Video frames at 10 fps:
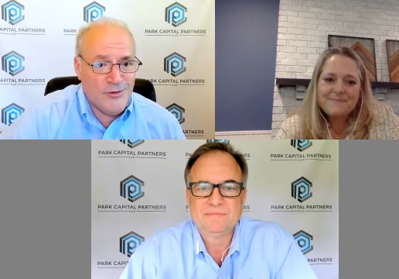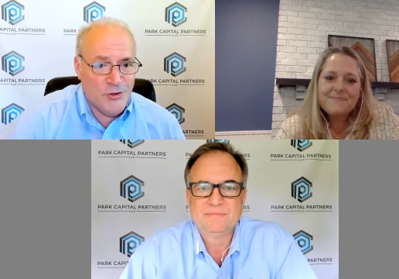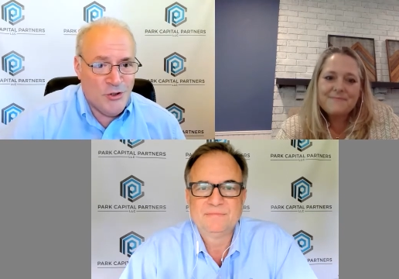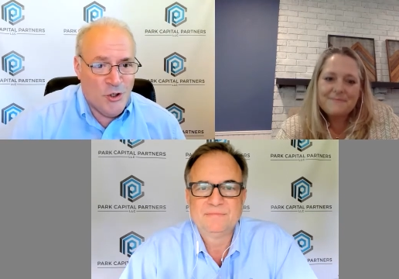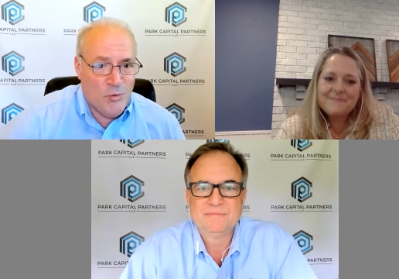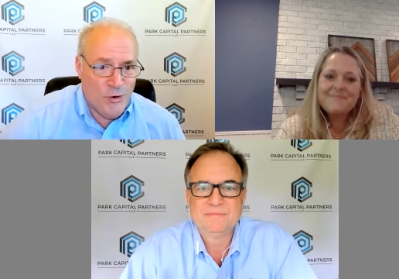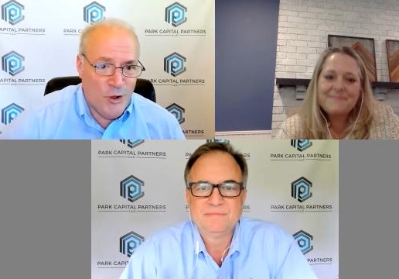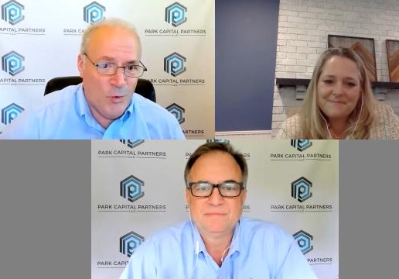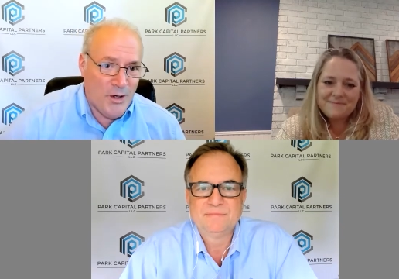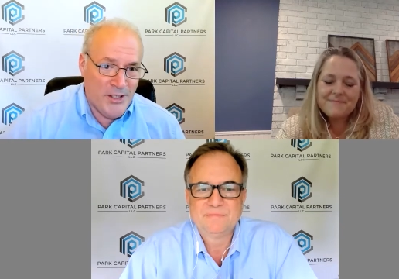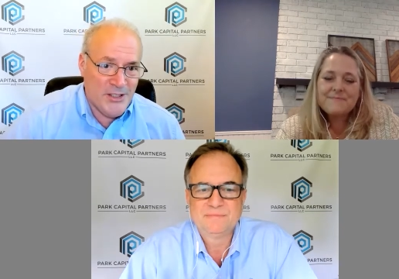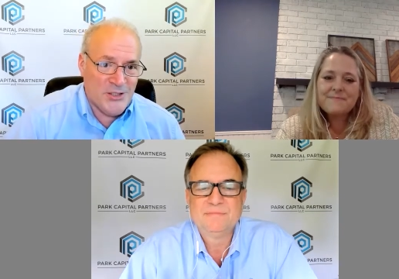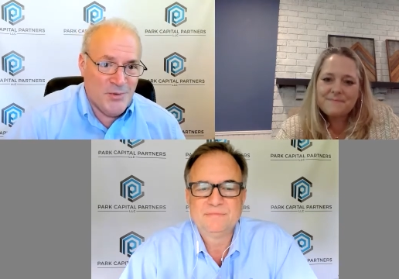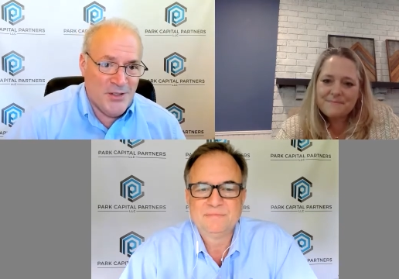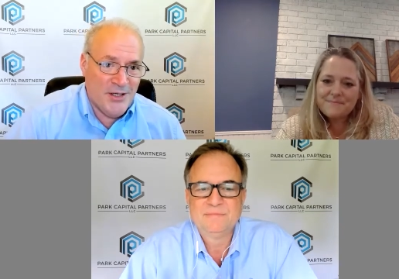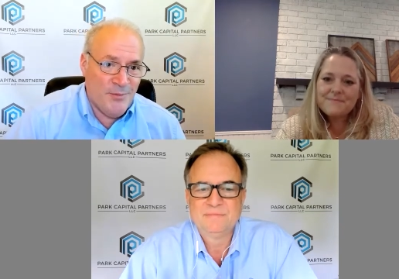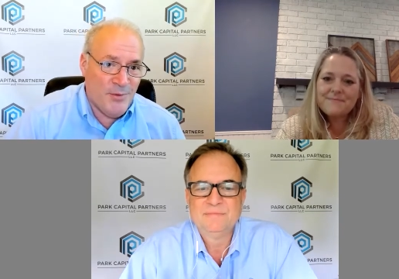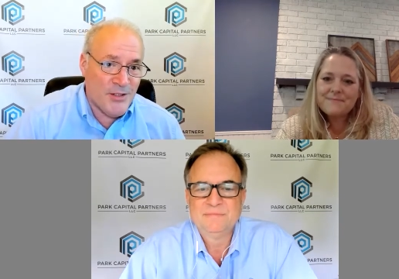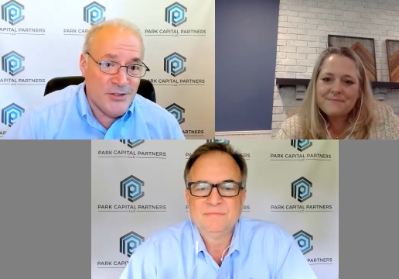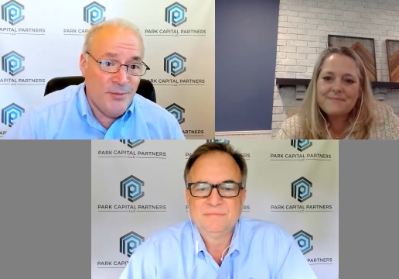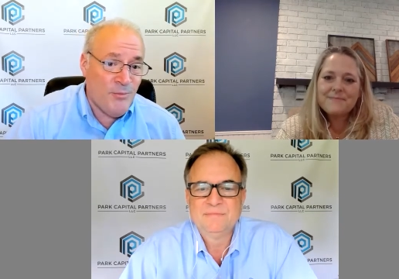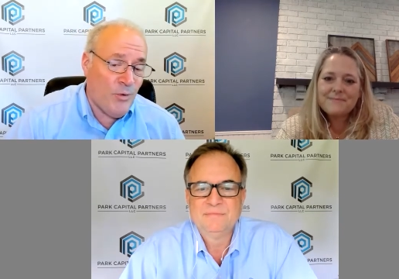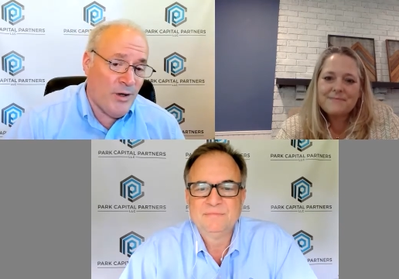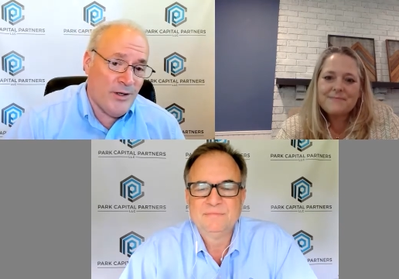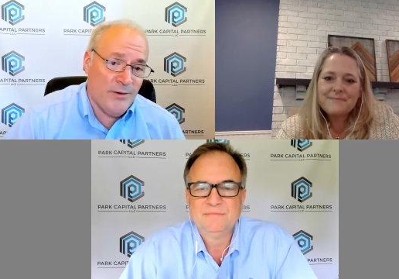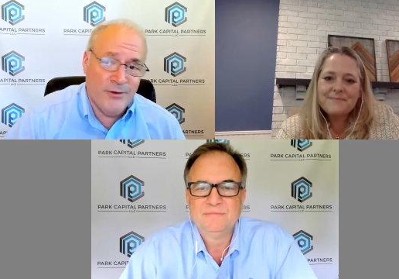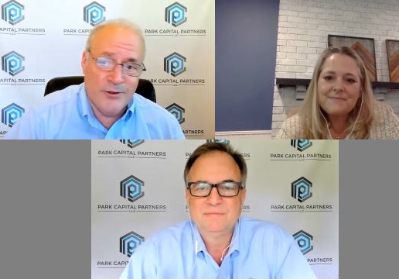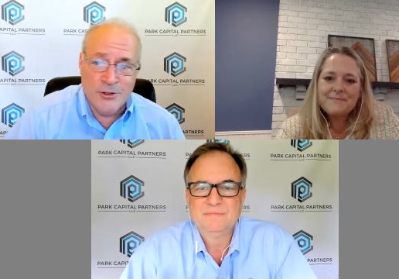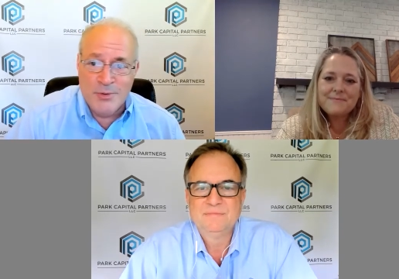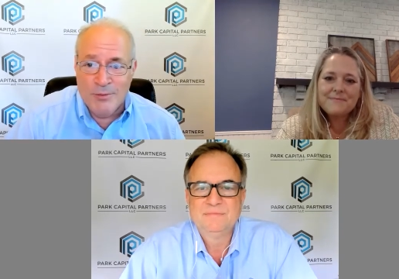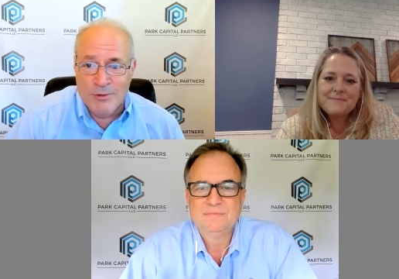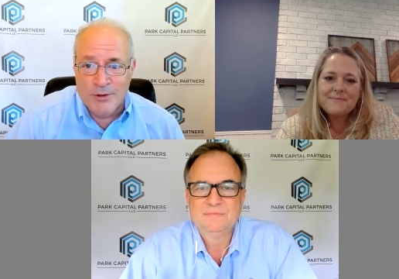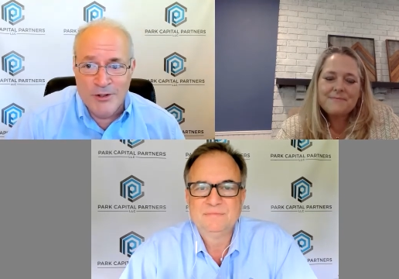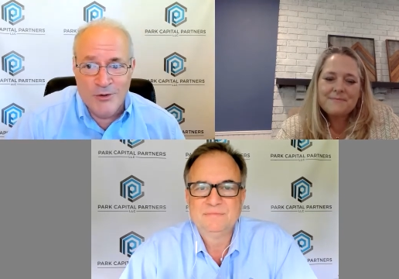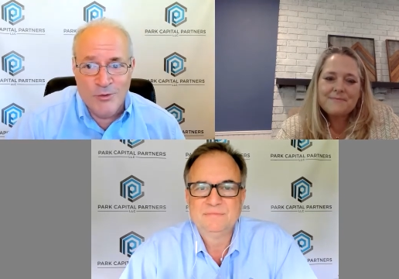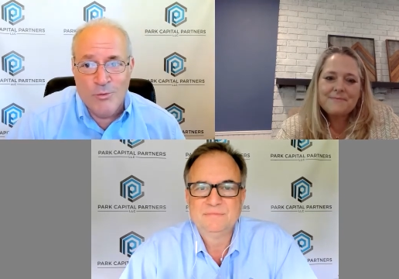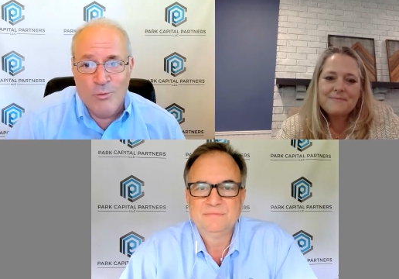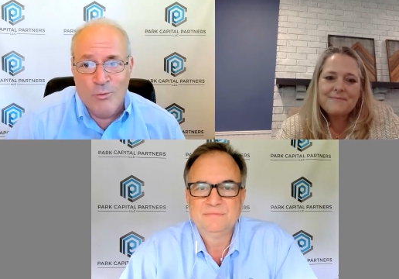Speaker 1: So you know know what needs to be done. But at some point, there's people are going to do